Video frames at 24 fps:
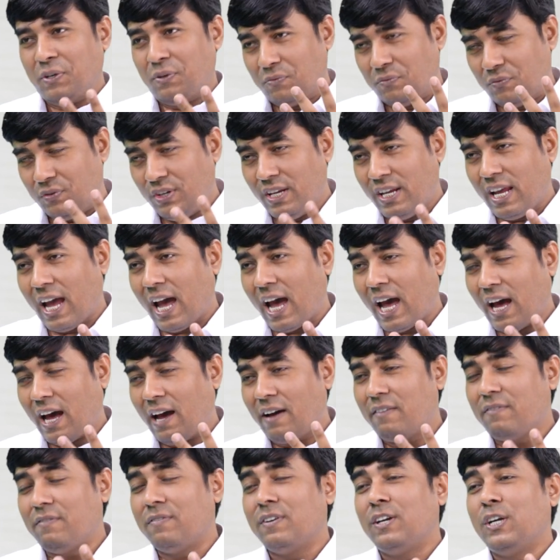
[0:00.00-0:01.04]
We
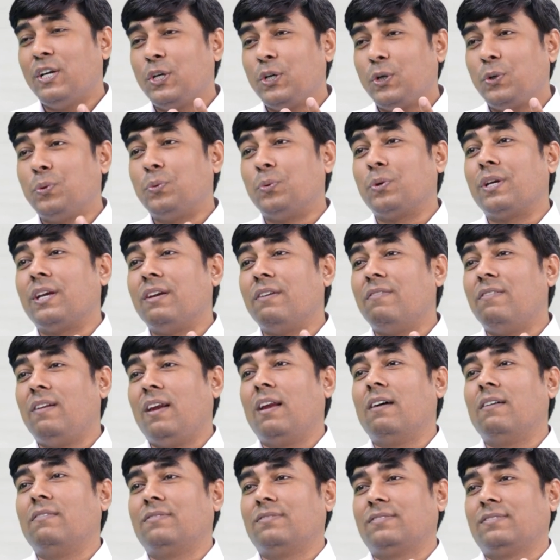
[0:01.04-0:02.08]
have to give
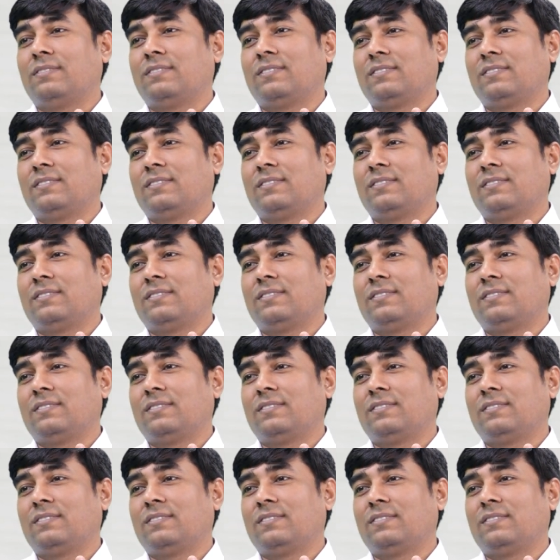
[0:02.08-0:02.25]
love.